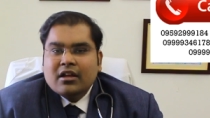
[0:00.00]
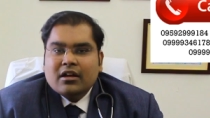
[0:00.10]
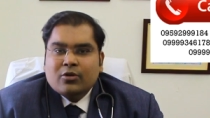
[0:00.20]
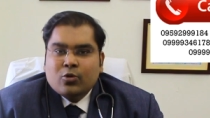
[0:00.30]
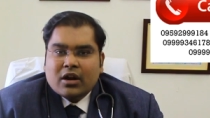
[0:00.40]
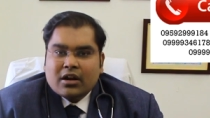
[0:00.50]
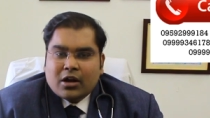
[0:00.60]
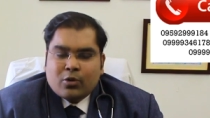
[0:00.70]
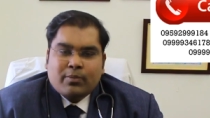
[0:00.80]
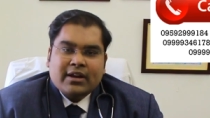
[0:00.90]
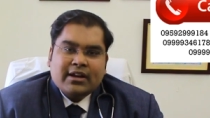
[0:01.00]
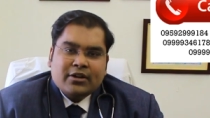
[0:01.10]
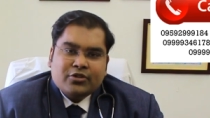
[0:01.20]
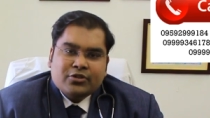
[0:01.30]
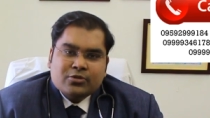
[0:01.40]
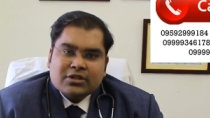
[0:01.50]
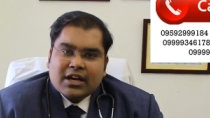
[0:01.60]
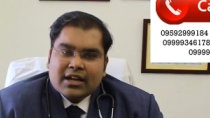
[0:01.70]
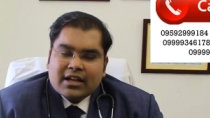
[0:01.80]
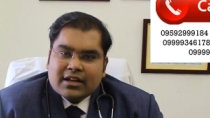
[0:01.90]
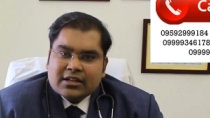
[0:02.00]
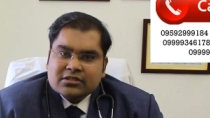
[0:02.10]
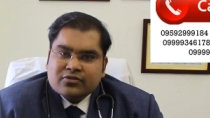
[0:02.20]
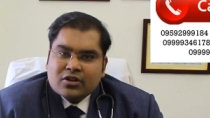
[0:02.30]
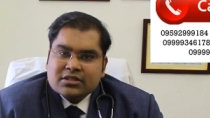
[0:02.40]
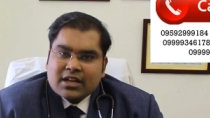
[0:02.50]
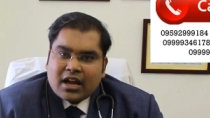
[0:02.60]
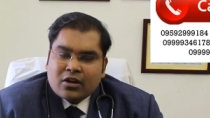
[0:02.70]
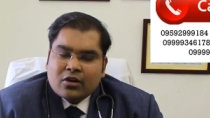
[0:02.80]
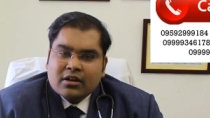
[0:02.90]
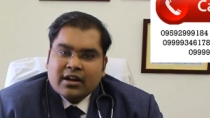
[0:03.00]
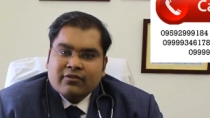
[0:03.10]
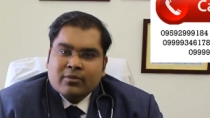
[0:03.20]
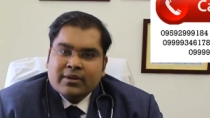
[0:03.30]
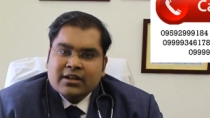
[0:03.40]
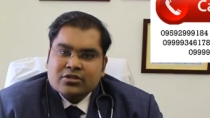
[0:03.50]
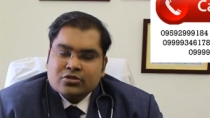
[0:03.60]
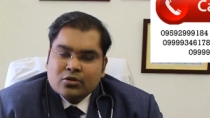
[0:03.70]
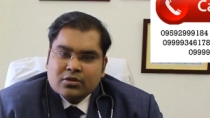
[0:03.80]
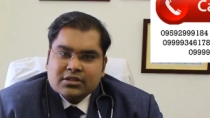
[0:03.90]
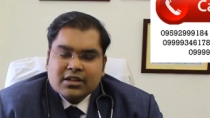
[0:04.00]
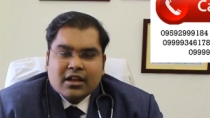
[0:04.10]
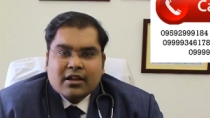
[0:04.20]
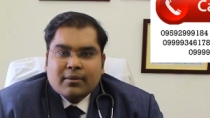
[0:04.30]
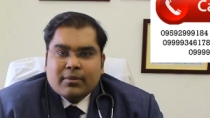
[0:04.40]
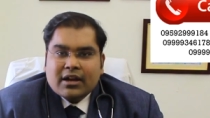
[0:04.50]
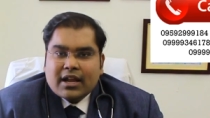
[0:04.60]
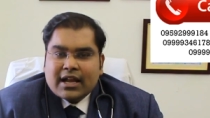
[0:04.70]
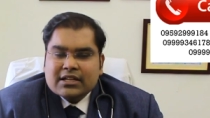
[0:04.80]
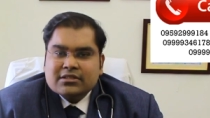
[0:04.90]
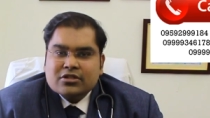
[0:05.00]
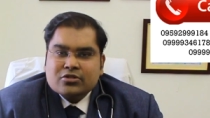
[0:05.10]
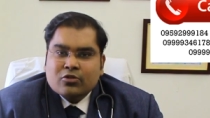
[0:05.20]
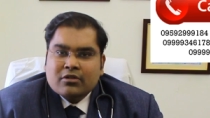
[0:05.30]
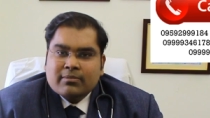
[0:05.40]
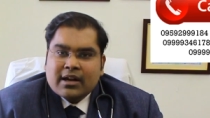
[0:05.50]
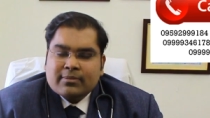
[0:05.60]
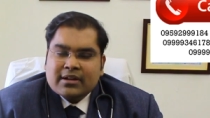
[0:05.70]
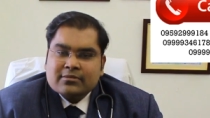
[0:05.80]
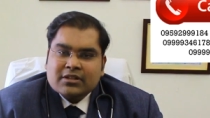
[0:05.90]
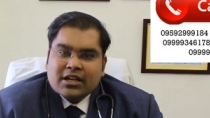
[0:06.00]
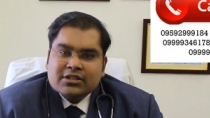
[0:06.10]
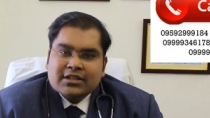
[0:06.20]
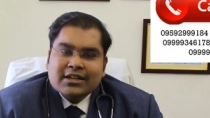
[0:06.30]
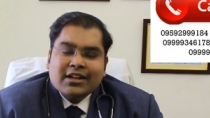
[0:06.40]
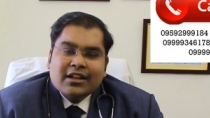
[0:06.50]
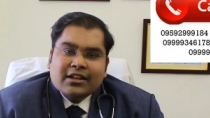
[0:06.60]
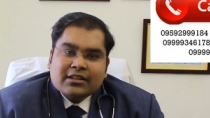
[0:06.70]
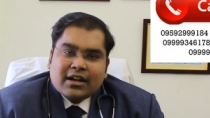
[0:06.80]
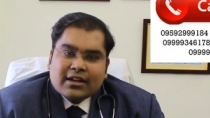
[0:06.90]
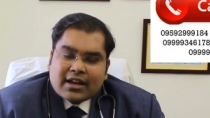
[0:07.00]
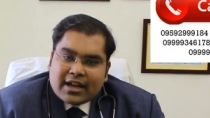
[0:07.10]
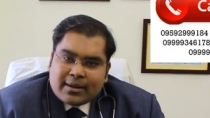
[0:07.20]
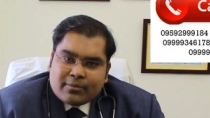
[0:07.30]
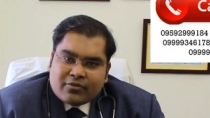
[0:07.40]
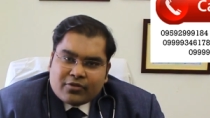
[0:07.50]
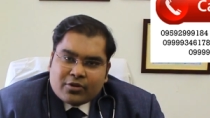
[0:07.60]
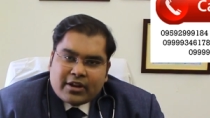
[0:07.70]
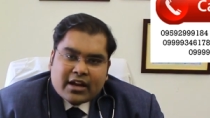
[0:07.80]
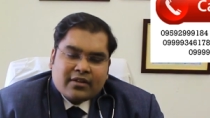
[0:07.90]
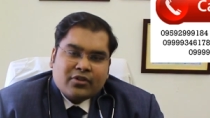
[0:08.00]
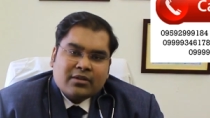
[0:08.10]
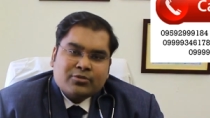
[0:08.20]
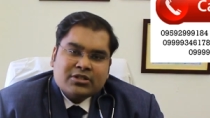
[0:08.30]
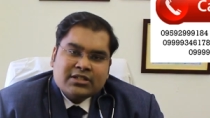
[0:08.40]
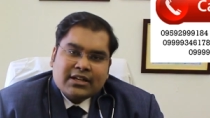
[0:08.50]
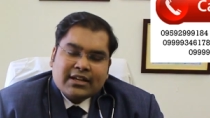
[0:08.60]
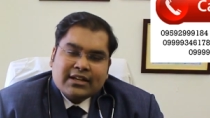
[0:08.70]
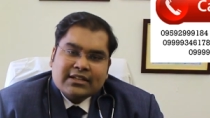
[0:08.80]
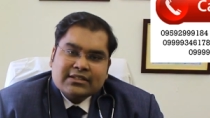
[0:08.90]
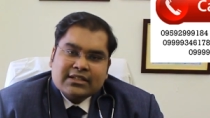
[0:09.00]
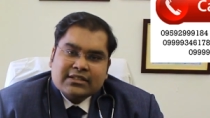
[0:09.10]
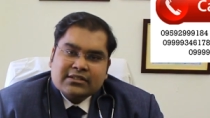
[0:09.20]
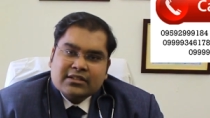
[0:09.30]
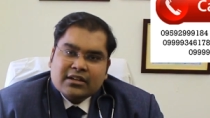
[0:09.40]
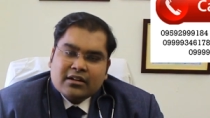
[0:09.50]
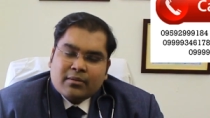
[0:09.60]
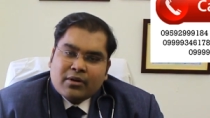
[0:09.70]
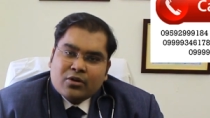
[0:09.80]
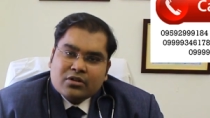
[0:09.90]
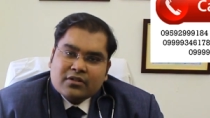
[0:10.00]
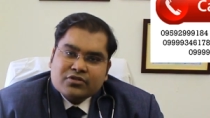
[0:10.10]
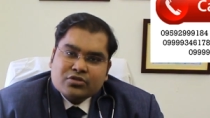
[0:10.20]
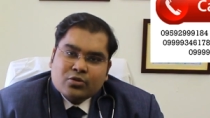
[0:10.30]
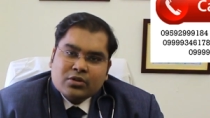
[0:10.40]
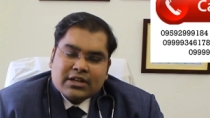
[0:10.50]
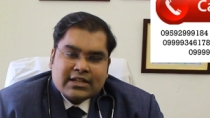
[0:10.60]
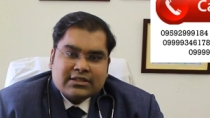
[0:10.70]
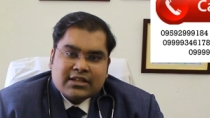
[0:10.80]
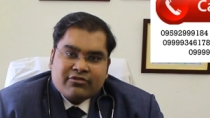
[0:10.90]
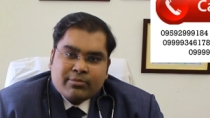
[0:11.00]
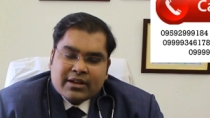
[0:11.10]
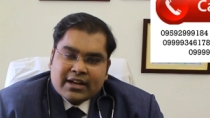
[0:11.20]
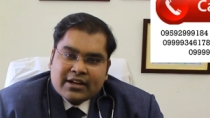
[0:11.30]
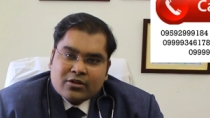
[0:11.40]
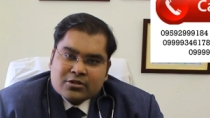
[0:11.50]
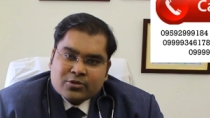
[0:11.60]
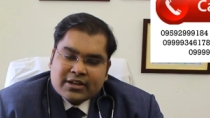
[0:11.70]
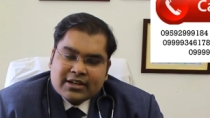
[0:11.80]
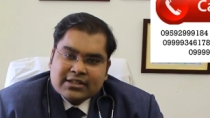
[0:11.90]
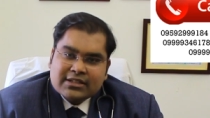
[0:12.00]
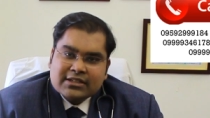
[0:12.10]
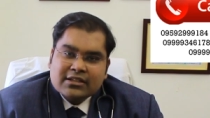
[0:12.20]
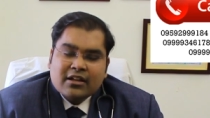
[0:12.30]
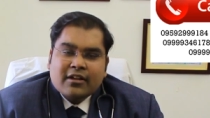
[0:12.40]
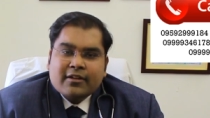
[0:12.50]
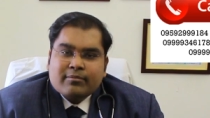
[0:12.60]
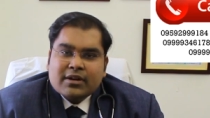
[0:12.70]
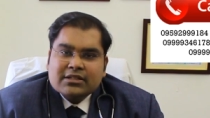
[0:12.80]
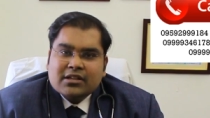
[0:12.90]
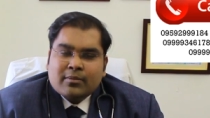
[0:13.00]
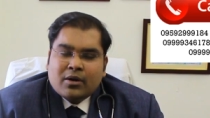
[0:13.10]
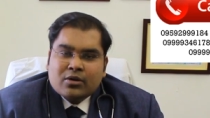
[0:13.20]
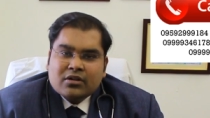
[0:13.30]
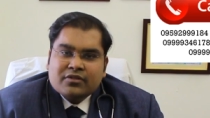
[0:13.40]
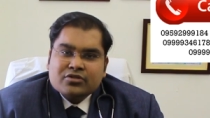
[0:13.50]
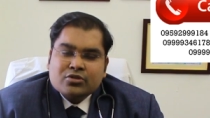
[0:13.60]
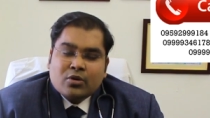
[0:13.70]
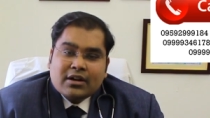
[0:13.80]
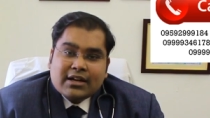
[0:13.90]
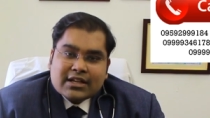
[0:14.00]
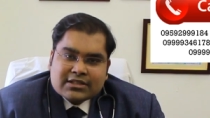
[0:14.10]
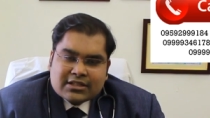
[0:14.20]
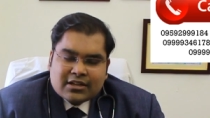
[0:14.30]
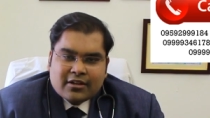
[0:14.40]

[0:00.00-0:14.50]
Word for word: who are now beginning to use R I R S for staghorn and for bigger stones, but as the stone bulk becomes larger, the time taken for the procedure increases, the amount of stone that is left behind also increases, plus the amount of stone dust